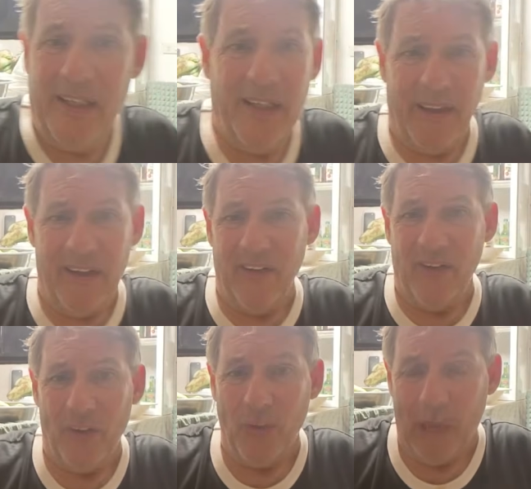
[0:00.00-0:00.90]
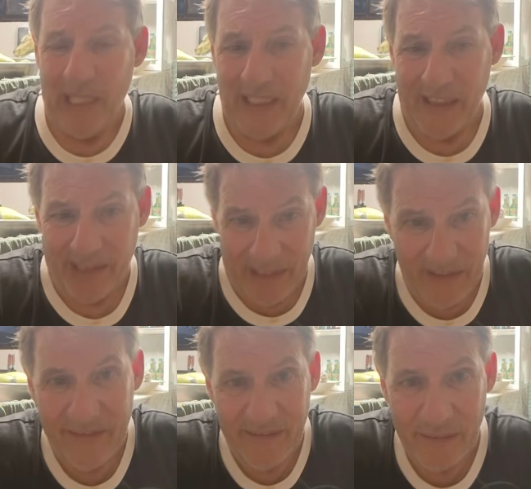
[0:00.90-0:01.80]
until 2011
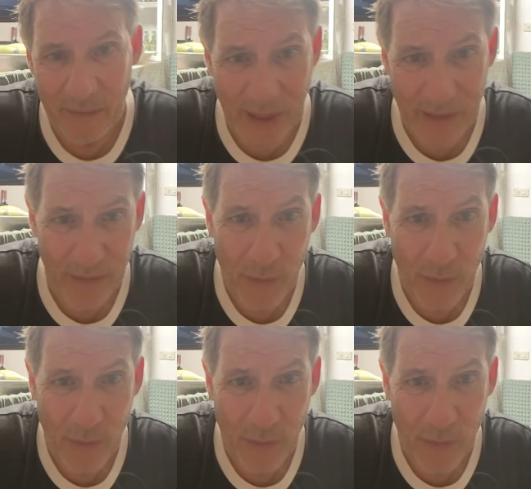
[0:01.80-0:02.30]
when I flew